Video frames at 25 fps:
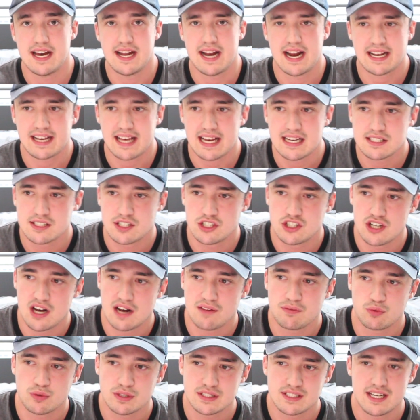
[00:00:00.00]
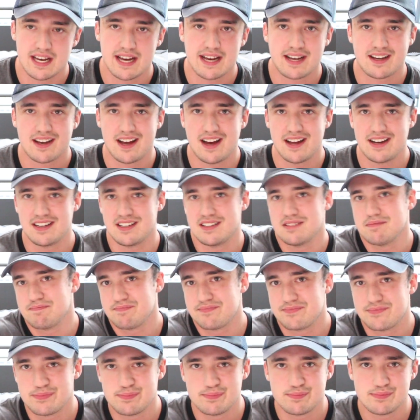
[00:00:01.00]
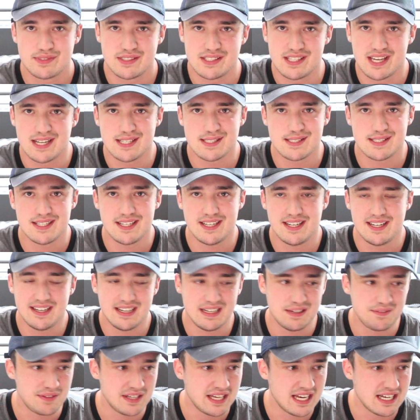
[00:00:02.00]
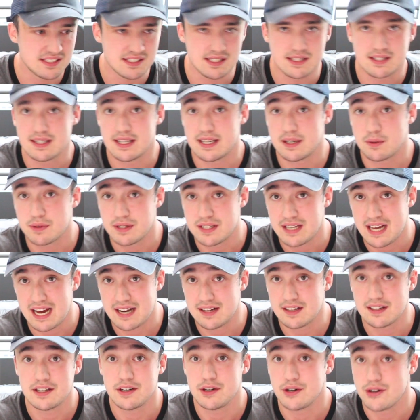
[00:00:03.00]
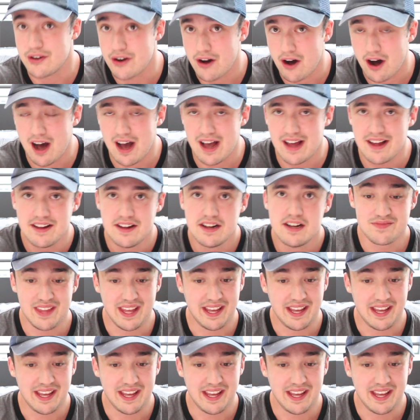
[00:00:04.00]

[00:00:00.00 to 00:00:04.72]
And I guess Jeff Wittek kind of says in it if he has a thing with Natalie or not.